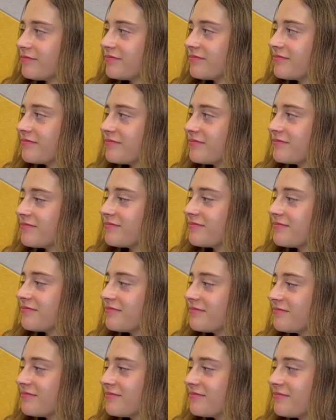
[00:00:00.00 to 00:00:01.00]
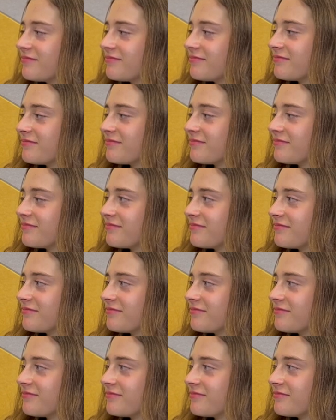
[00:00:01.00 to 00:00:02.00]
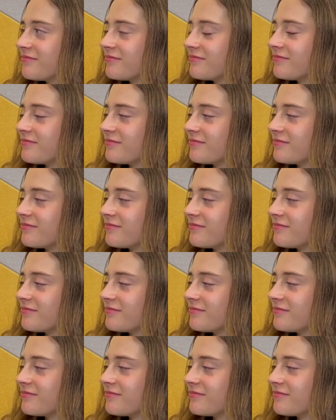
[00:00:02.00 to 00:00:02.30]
[no speech]